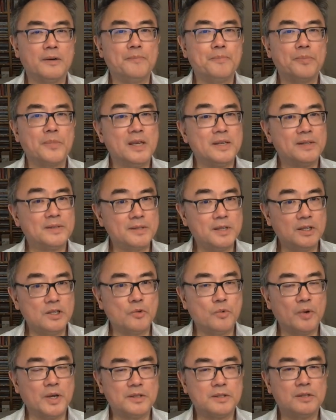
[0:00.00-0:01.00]
is
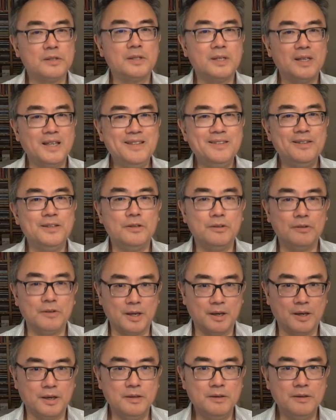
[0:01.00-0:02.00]
situated in the
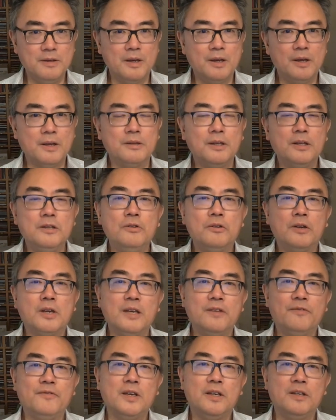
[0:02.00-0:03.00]
UK, then
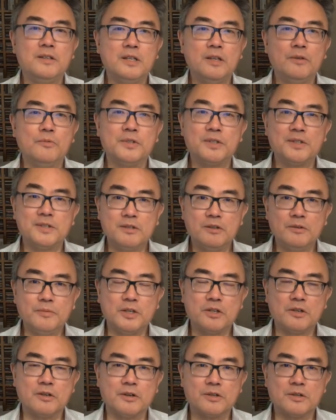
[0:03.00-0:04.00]
UK VAT would still be
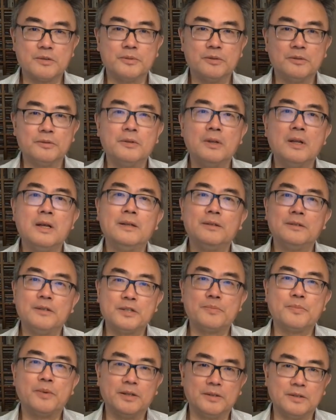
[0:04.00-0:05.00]
chargeable
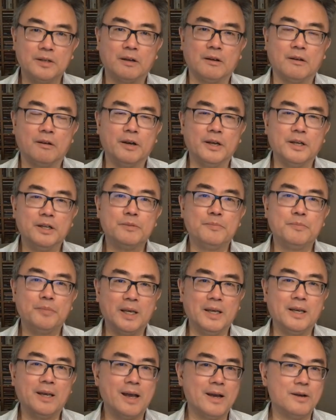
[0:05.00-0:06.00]
despite the client
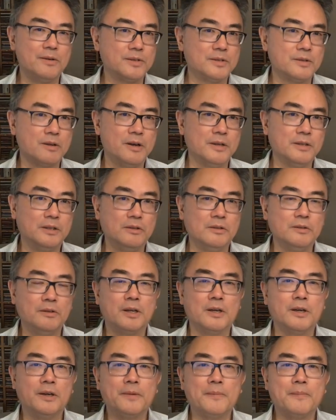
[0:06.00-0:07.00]
being outside the UK.